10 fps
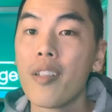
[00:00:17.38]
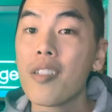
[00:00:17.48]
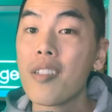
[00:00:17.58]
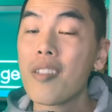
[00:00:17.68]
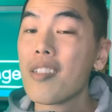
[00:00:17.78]

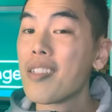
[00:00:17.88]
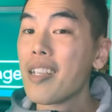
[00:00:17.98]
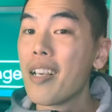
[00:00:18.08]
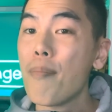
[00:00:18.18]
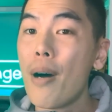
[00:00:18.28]
This is the
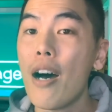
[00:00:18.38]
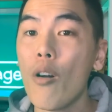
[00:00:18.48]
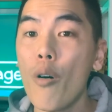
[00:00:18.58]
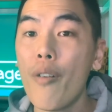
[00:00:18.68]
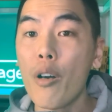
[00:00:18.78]
second
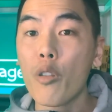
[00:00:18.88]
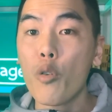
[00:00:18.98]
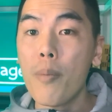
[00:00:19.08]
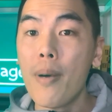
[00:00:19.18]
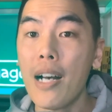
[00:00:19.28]
part of our
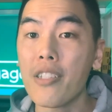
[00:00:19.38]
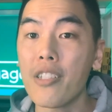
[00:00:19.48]
three-part